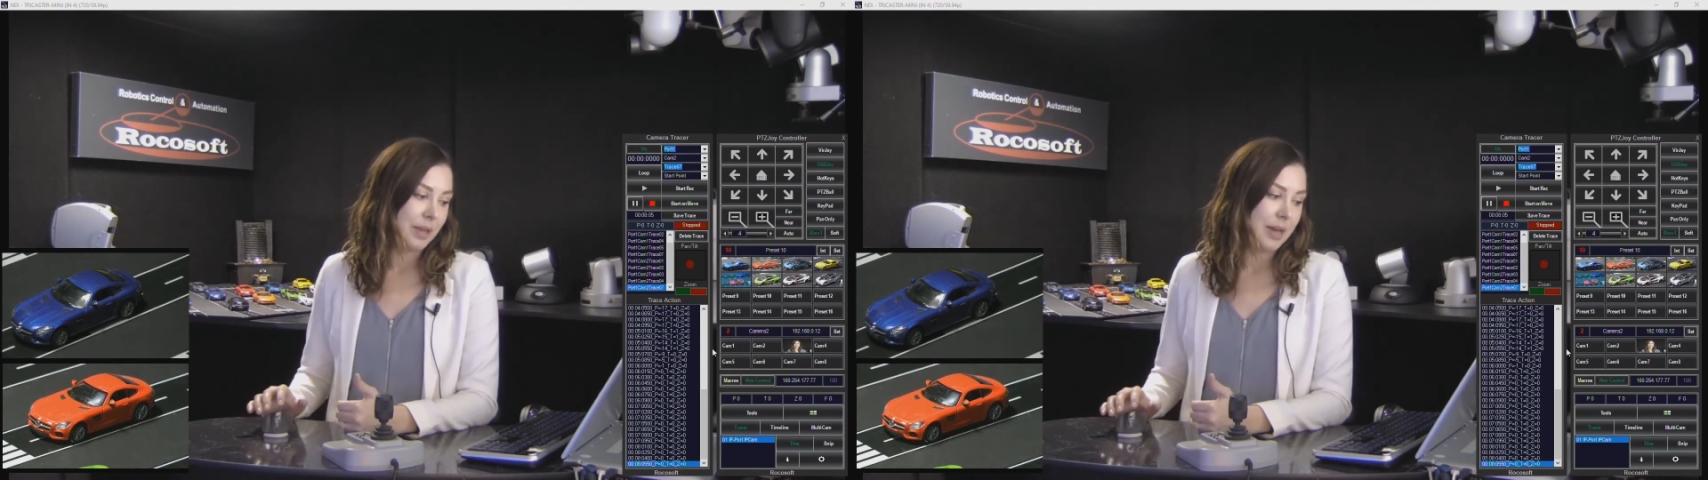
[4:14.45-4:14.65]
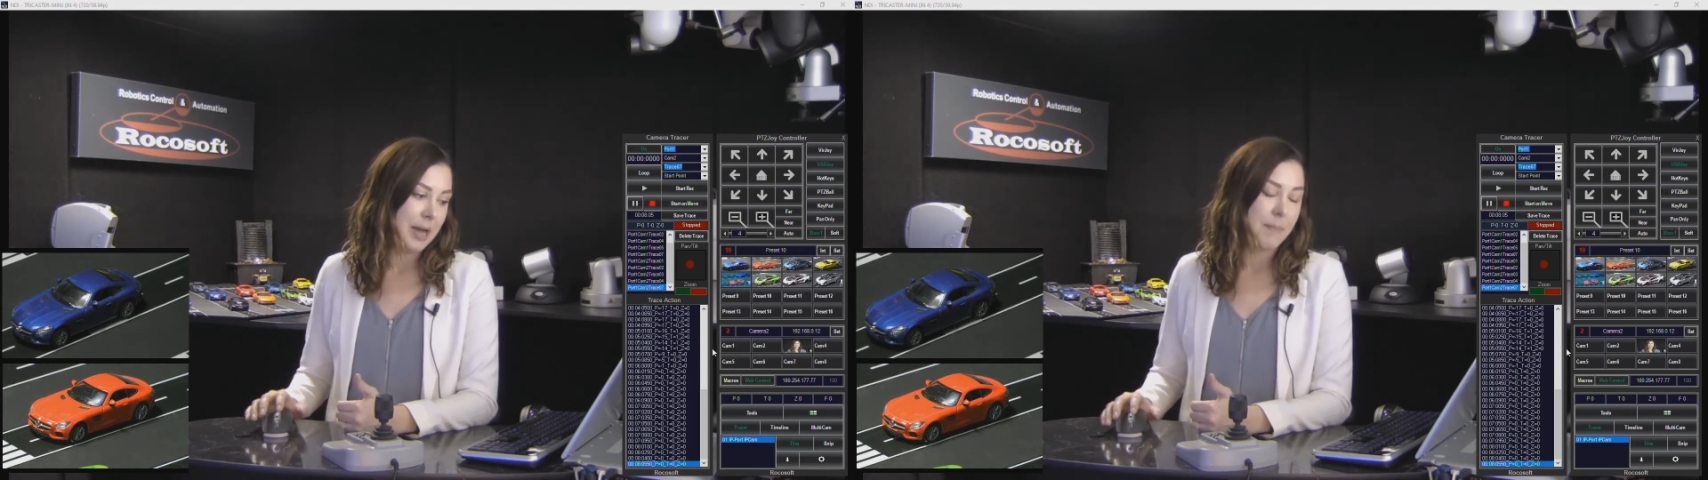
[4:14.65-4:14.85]

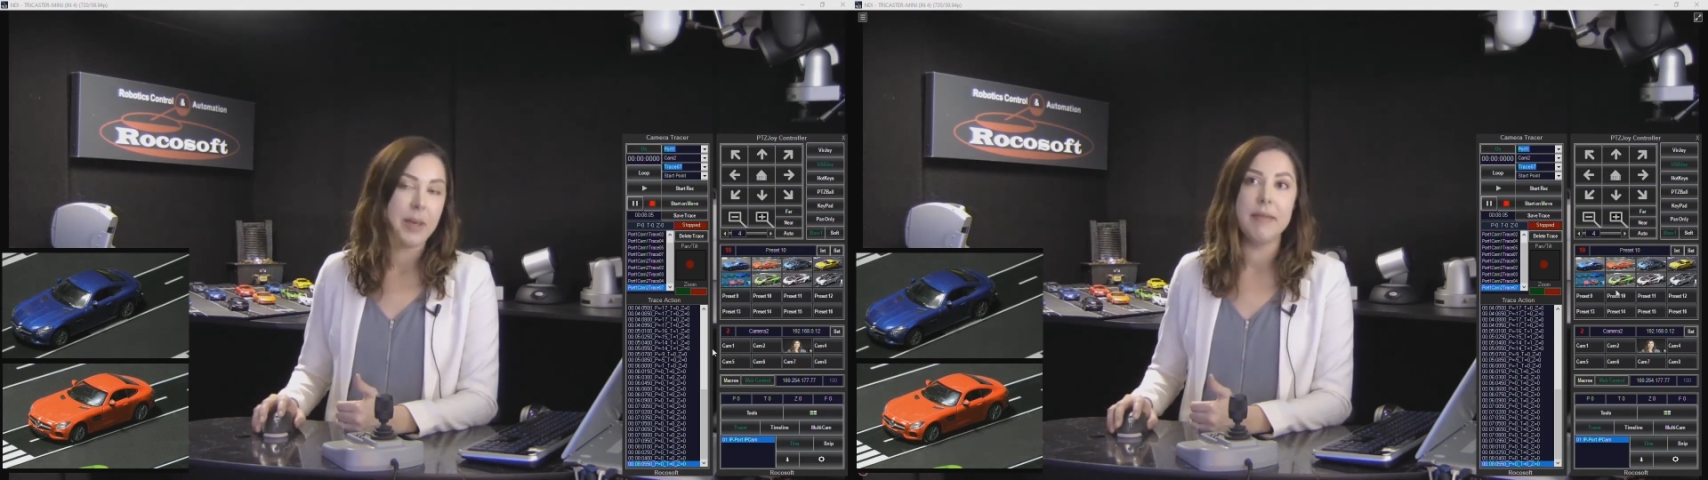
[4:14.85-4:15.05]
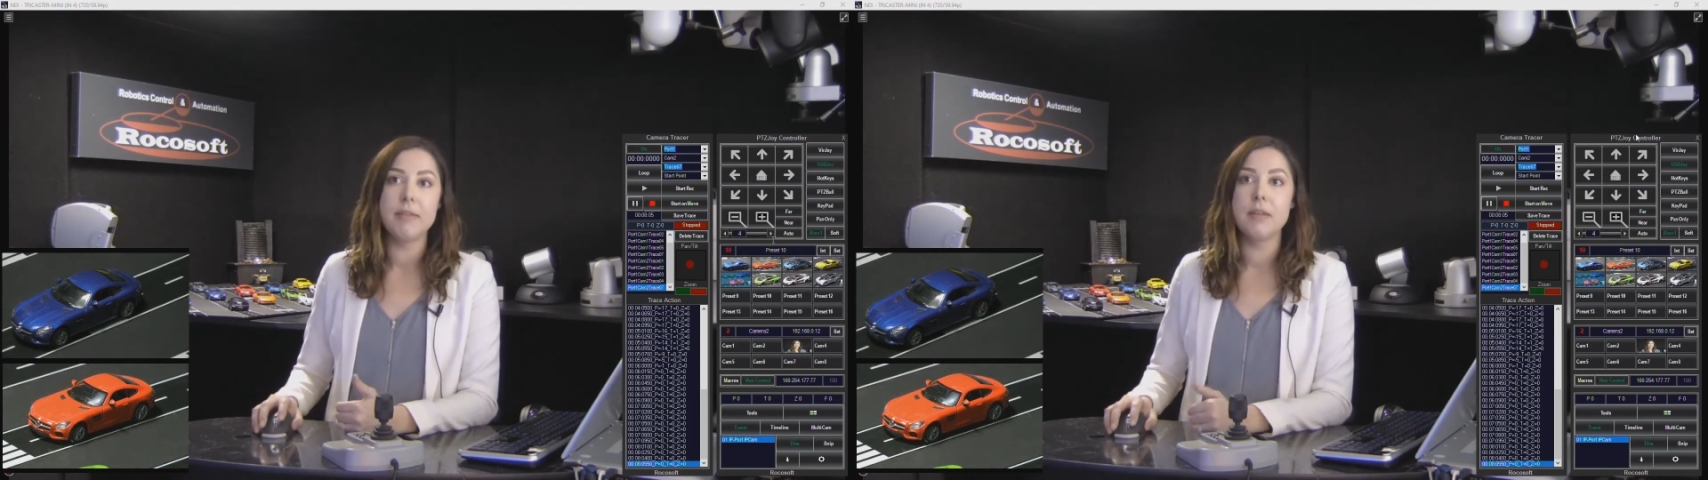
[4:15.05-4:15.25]
Um,
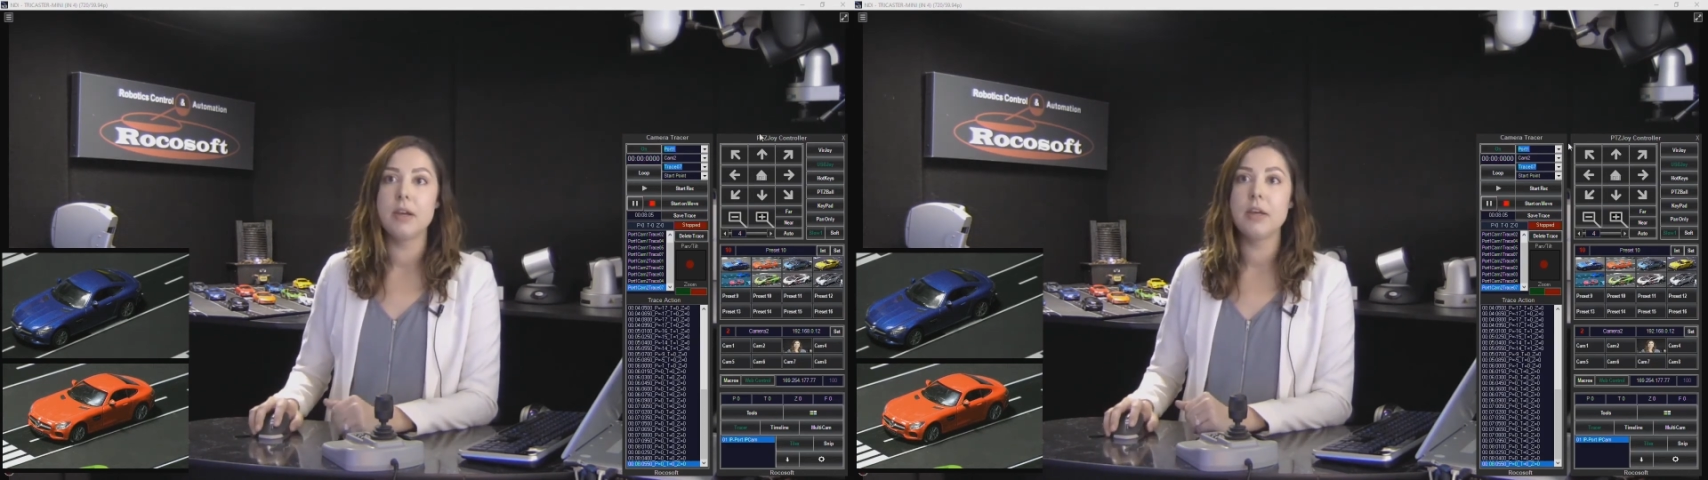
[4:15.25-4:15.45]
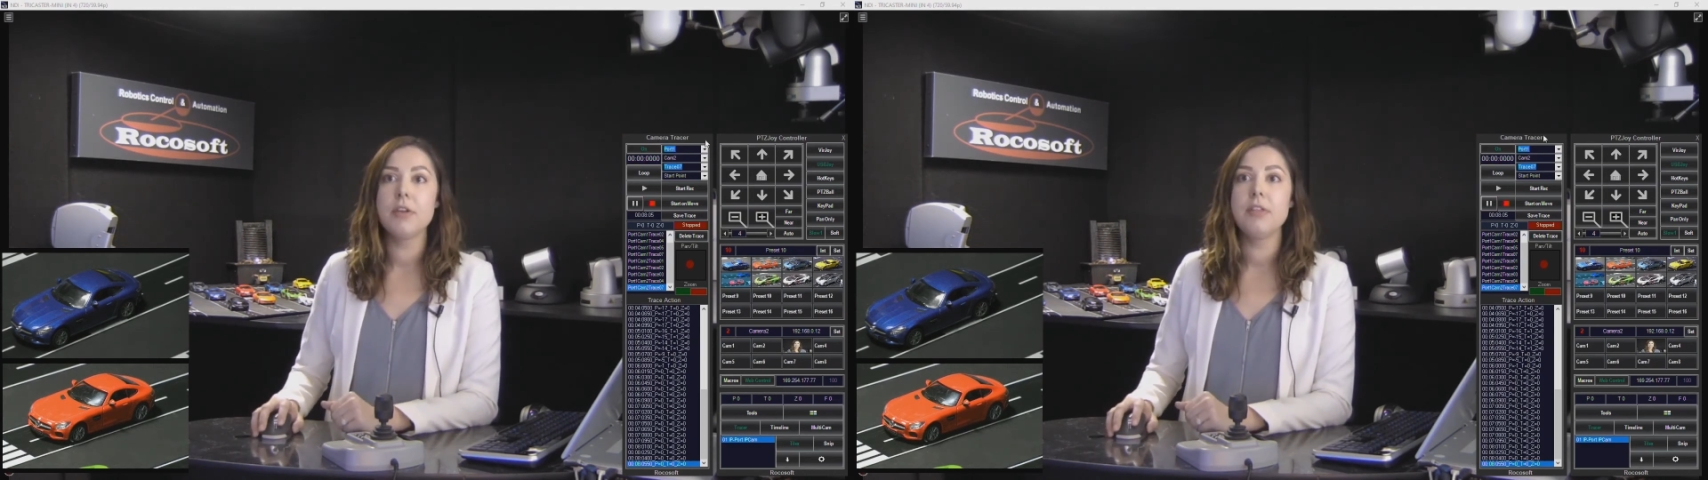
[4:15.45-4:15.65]
and then another